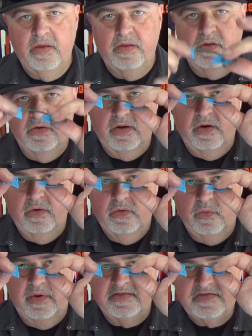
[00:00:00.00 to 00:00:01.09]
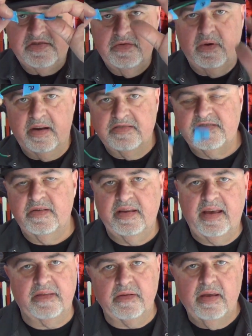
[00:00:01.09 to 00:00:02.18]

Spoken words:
you know which two wires go together.